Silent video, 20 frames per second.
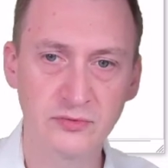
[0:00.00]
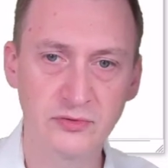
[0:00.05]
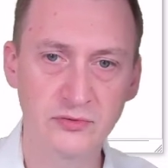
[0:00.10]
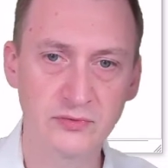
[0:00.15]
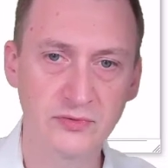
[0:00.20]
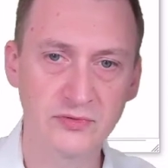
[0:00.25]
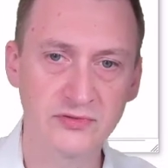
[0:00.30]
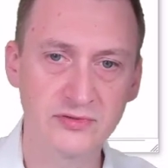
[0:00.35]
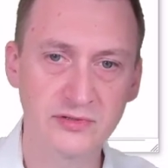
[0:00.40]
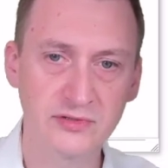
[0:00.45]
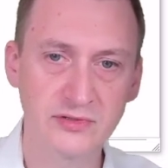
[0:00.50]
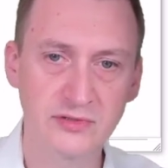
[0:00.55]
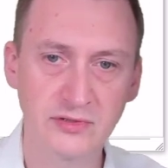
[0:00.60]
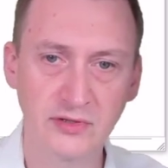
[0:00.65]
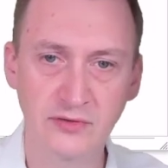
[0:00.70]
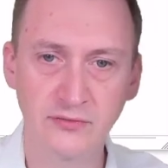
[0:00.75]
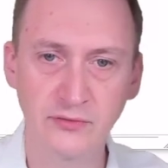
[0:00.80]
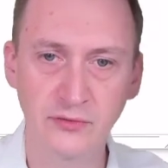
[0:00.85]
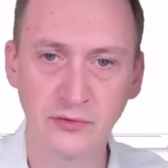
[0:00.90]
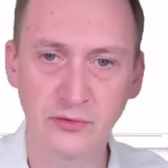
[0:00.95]
which was
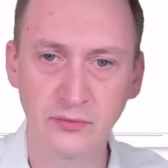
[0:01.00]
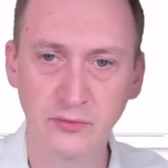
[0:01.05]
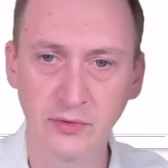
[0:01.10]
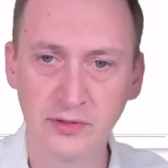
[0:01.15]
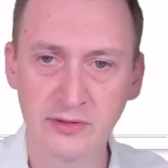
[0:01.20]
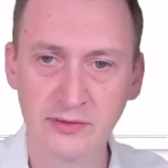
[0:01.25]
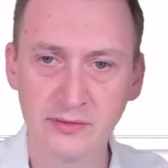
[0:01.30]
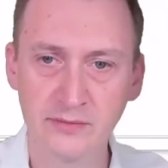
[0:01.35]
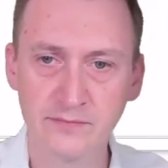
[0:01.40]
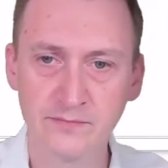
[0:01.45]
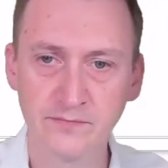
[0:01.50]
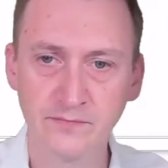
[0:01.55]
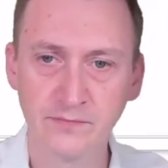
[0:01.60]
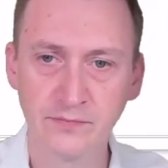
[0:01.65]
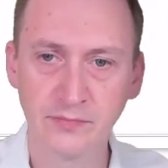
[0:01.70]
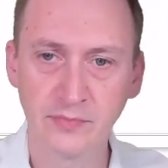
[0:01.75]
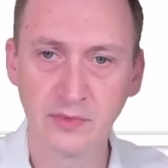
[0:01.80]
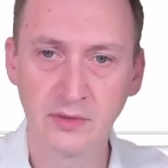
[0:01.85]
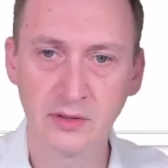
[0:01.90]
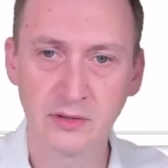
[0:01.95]
.31.
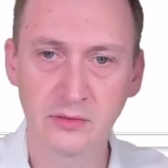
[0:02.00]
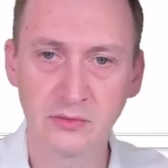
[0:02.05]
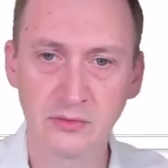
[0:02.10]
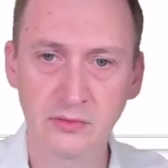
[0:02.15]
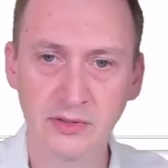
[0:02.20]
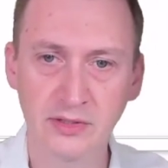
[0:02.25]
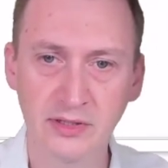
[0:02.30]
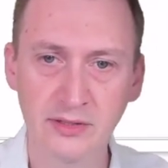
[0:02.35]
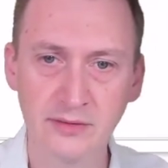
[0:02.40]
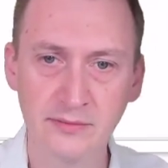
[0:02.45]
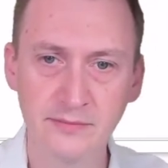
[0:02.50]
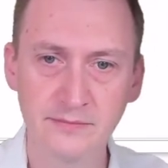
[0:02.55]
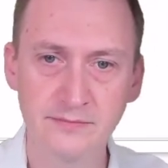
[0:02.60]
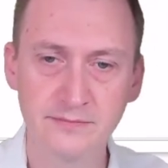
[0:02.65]
Okay.